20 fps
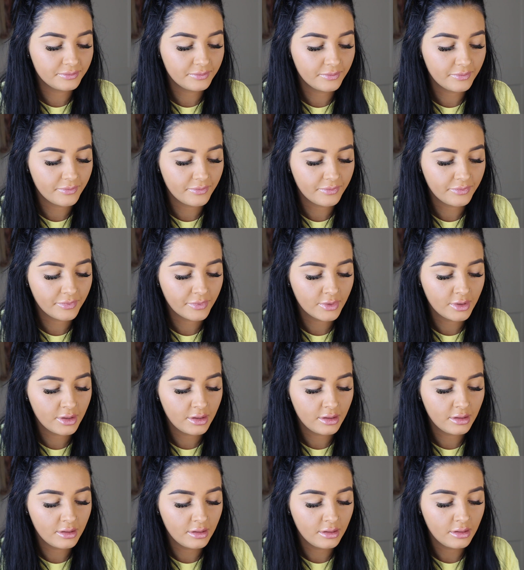
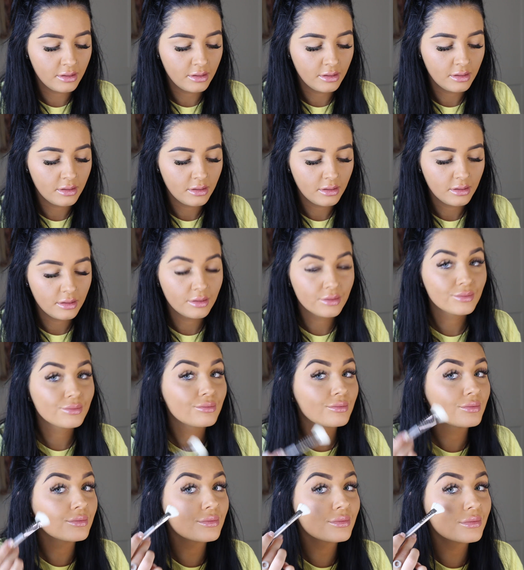
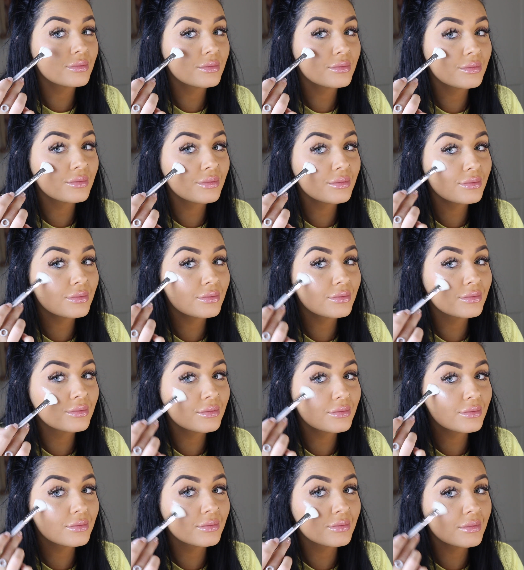
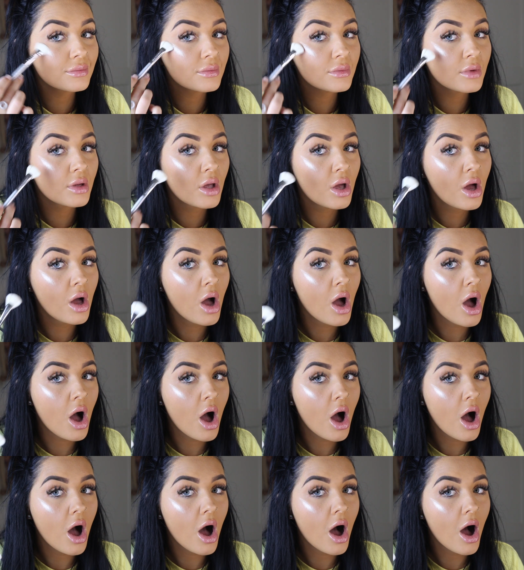
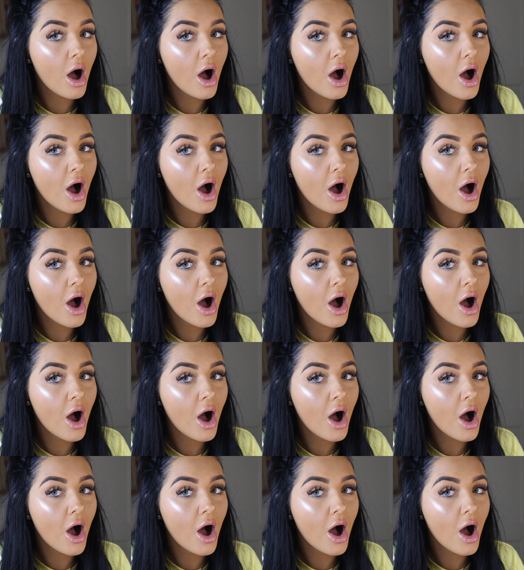(no one is talking)